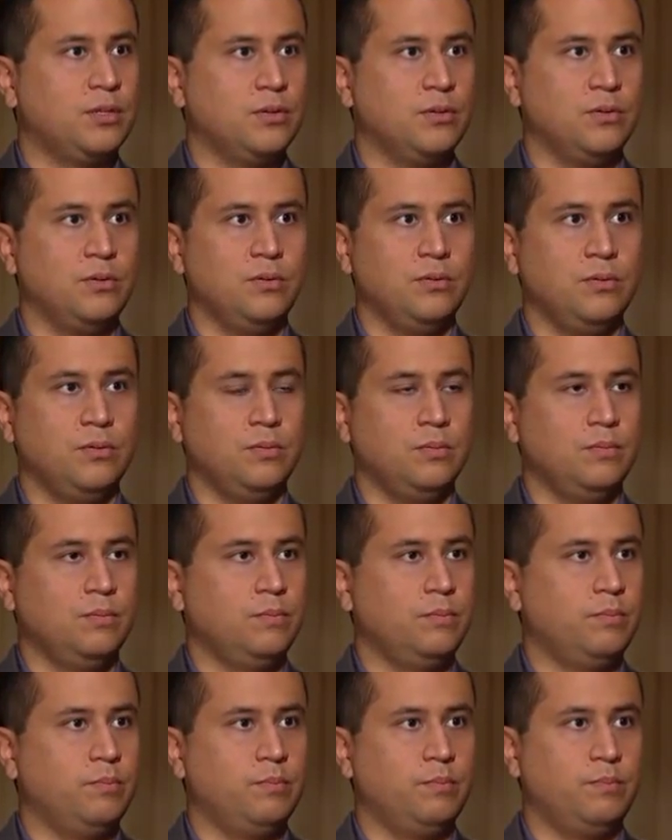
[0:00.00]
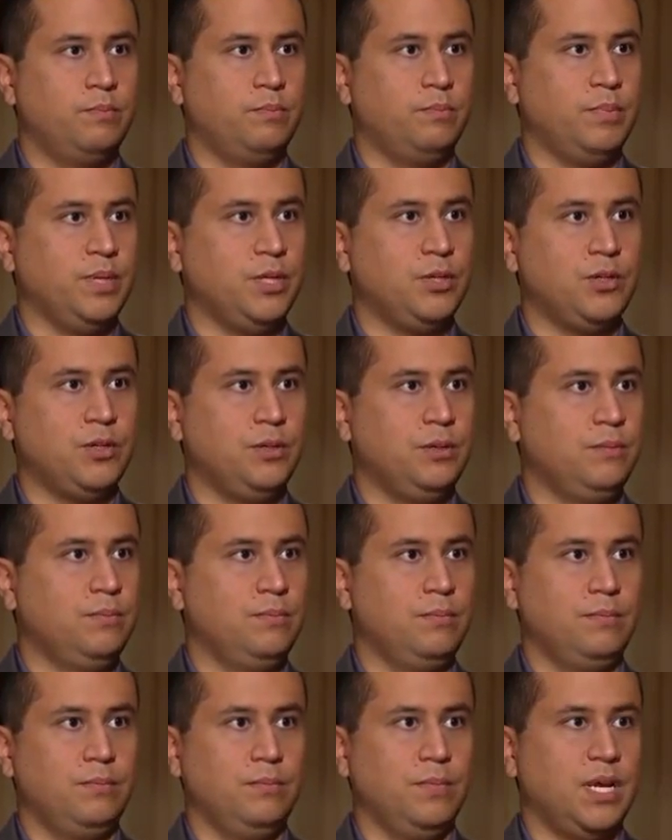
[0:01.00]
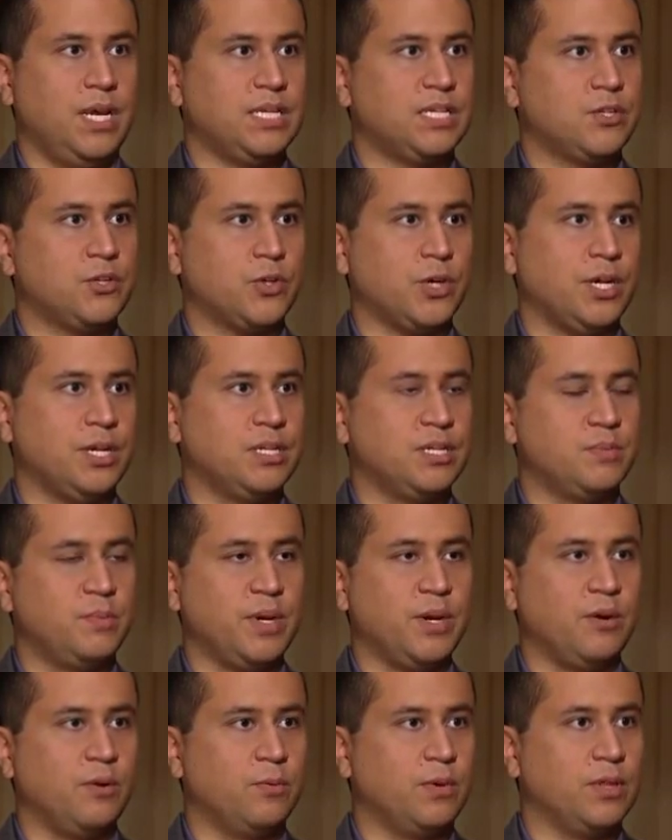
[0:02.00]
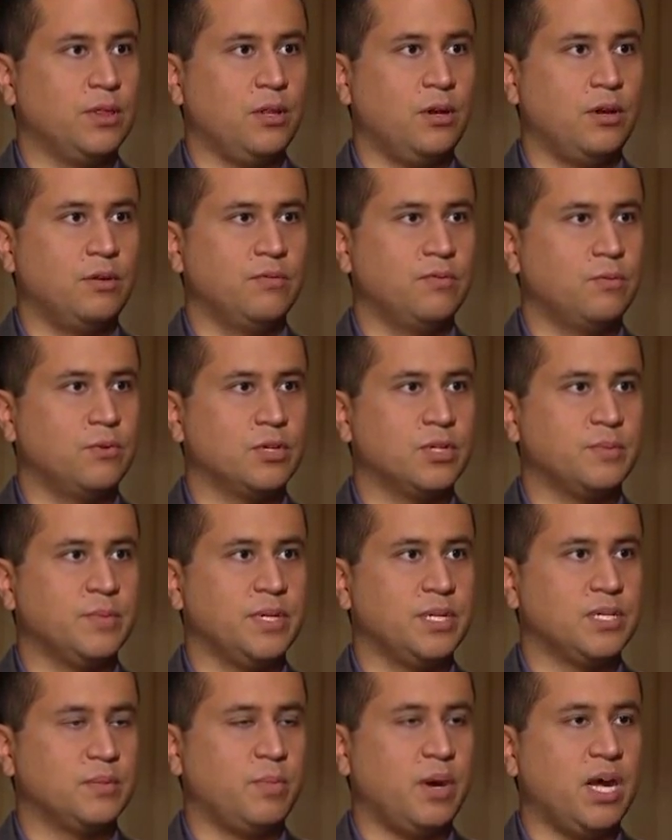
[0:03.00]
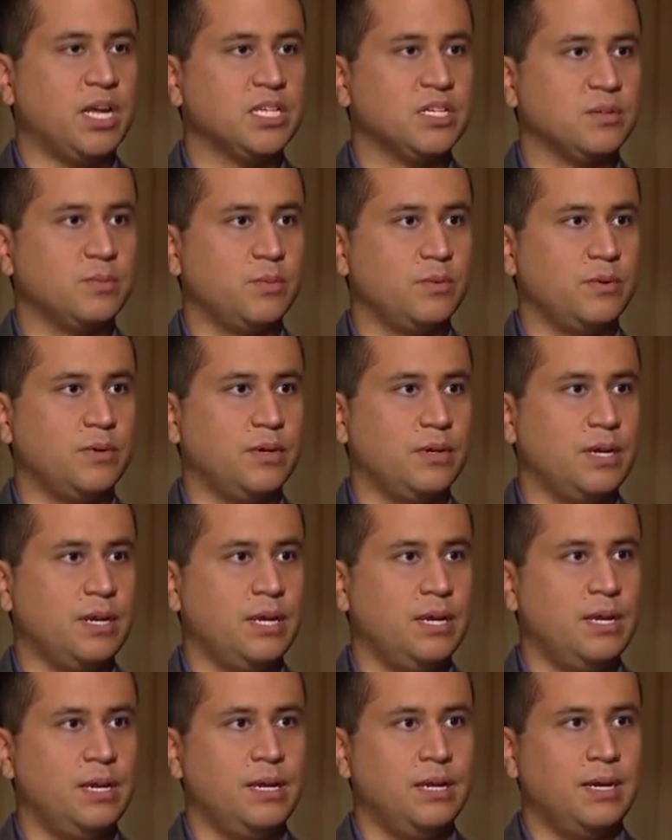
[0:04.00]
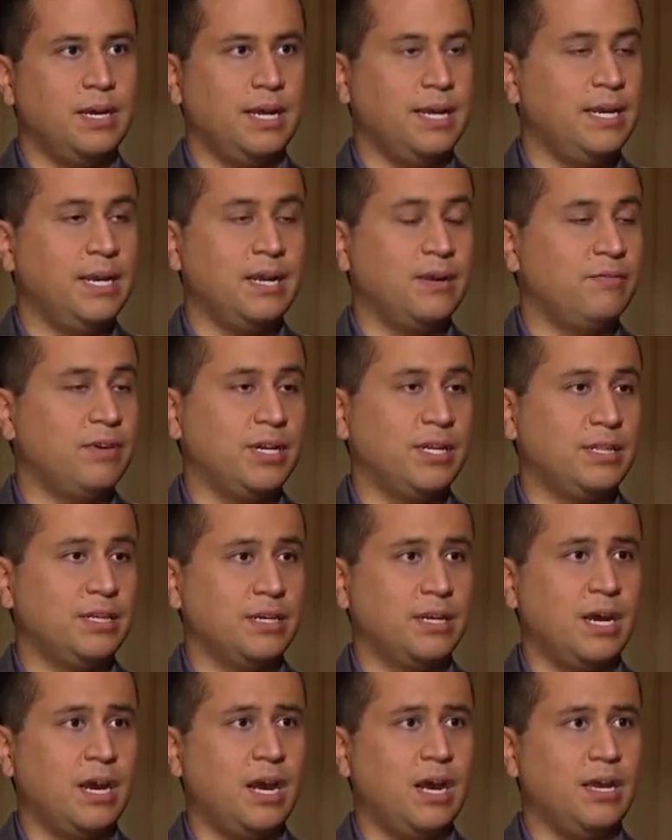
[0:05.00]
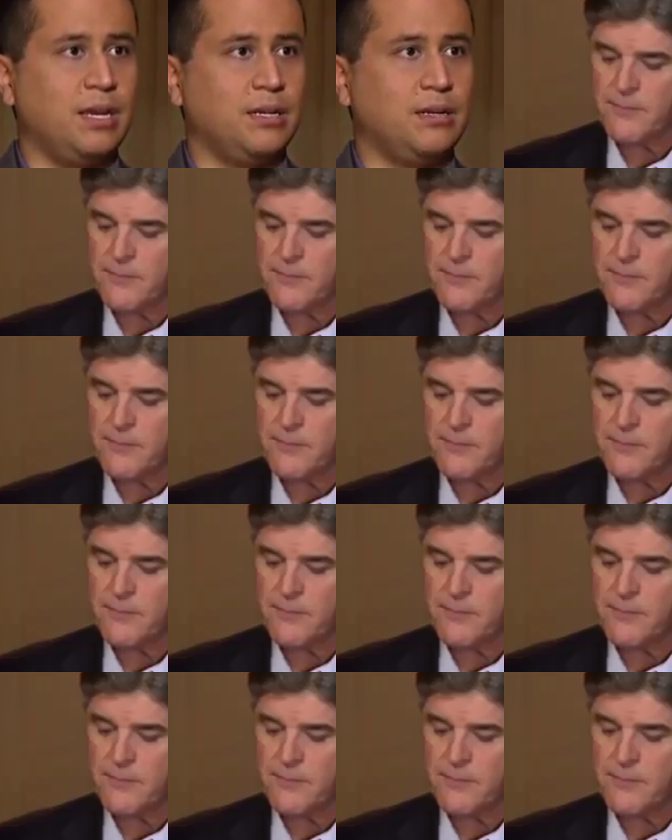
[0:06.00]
to be as transparent with law enforcement as possible. I didn't have anything to hide.